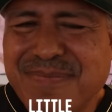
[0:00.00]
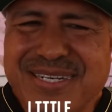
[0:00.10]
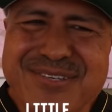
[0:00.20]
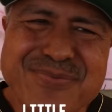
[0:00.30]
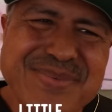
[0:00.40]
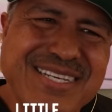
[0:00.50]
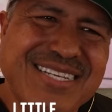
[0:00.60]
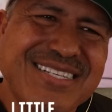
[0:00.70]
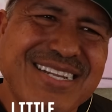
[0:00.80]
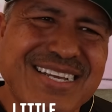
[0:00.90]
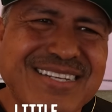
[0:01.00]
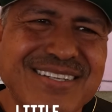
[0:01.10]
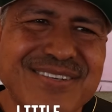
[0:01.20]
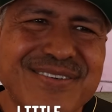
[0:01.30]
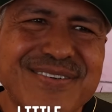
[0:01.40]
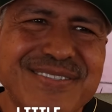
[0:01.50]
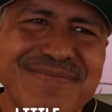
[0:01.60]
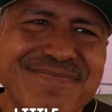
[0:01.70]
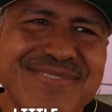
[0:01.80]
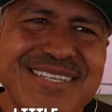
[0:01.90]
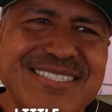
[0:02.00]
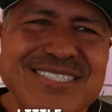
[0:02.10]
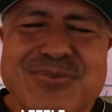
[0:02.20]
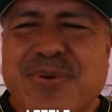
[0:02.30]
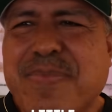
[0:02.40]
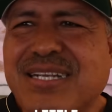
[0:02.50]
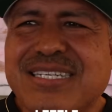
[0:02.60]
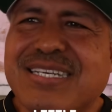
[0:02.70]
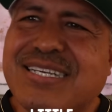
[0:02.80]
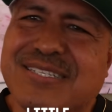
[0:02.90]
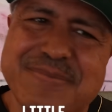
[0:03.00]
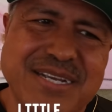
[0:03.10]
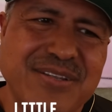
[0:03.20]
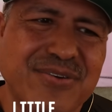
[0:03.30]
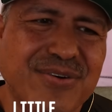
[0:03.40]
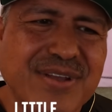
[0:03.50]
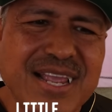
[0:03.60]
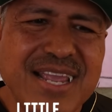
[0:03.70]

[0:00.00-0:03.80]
but to me it's like, you know, it's just the way boxing is, man. You know